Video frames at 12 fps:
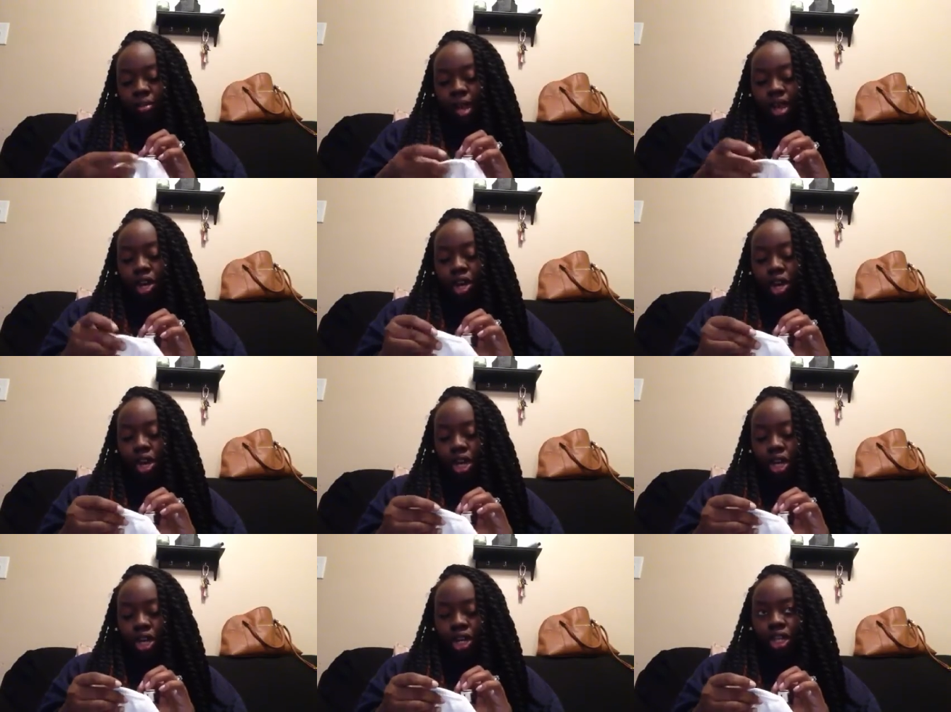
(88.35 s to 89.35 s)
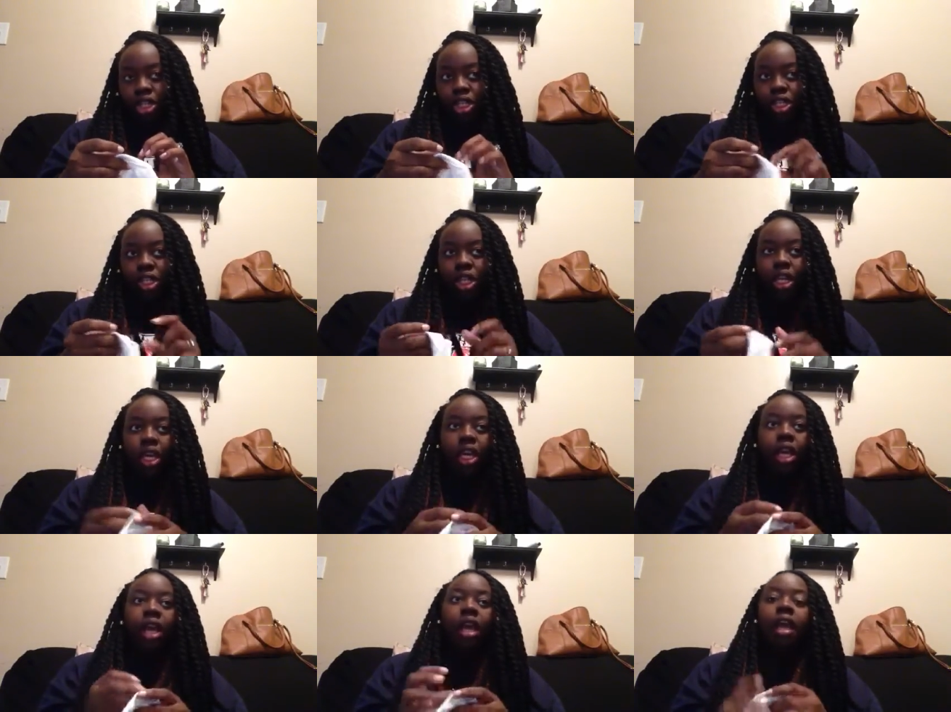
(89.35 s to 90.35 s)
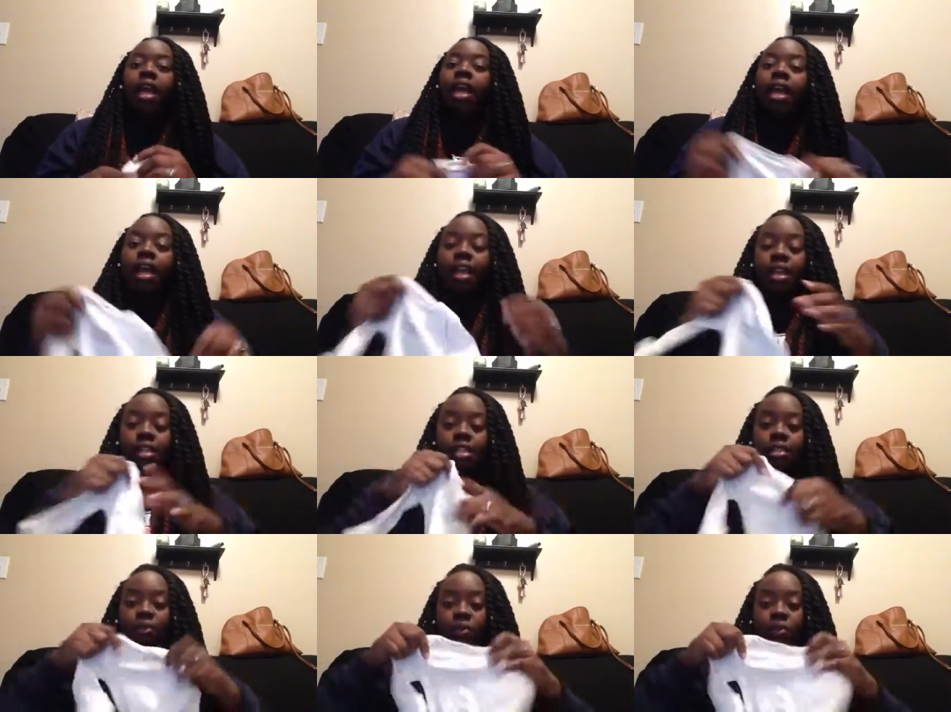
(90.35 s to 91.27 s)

by Carter's and it's